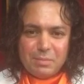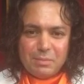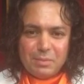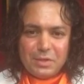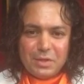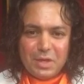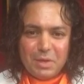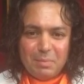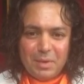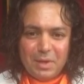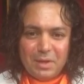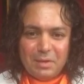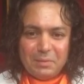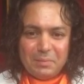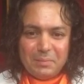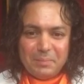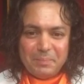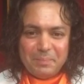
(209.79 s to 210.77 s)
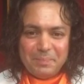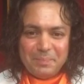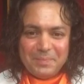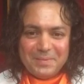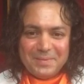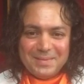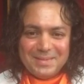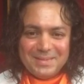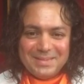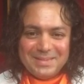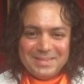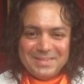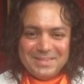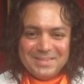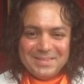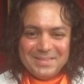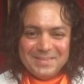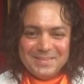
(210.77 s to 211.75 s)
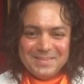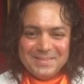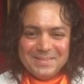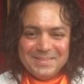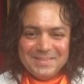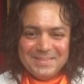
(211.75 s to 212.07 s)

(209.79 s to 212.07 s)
Mukti Apollo. So